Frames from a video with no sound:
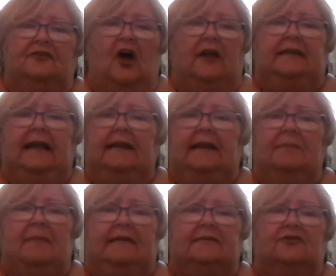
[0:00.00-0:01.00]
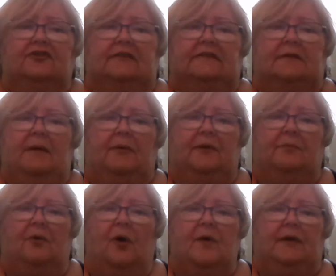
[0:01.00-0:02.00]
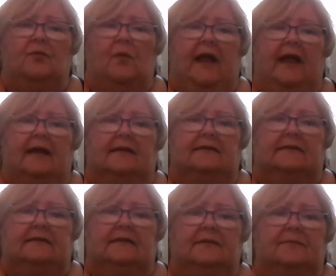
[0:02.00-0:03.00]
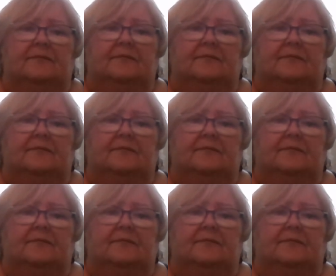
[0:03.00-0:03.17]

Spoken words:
not yelling messages about their broken ways.